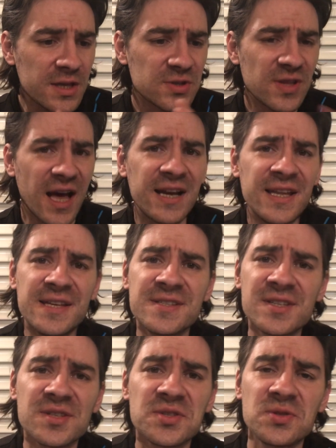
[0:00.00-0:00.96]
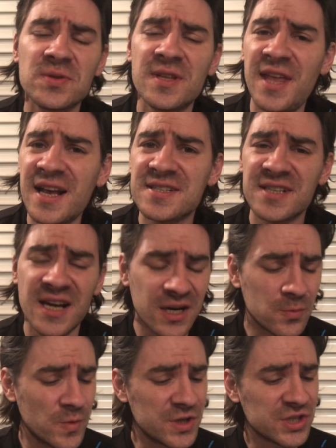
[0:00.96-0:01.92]
so that leads us to the next
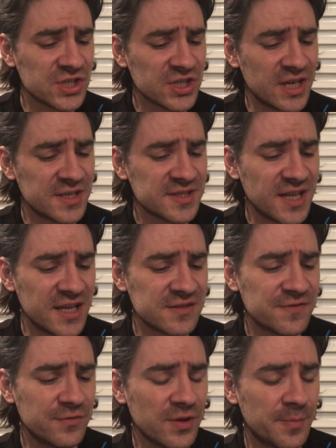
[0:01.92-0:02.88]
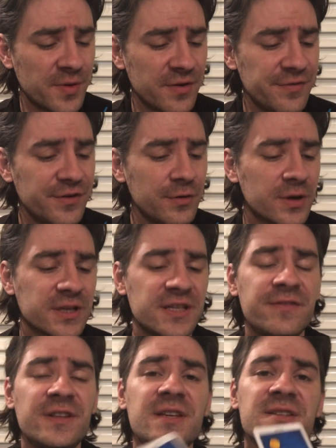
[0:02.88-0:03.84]
card, which uh, stands for the peripheral
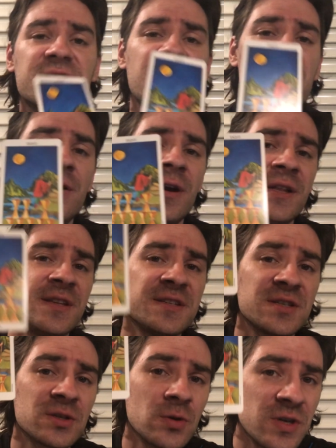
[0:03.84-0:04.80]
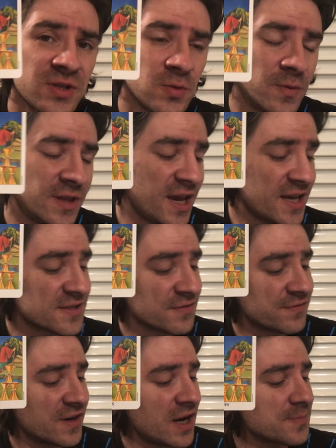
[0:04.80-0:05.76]
activities here, and this is going to be the Eight
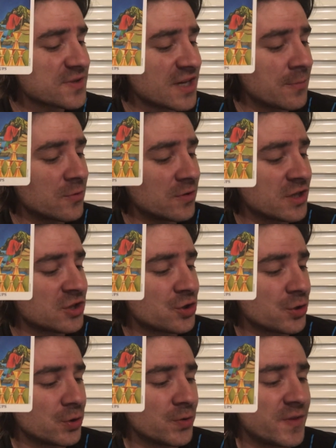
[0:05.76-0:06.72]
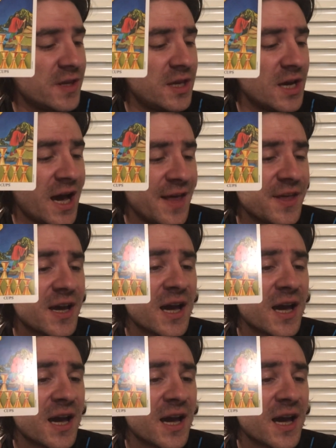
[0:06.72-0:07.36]
of Cups. I'm gonna draw the other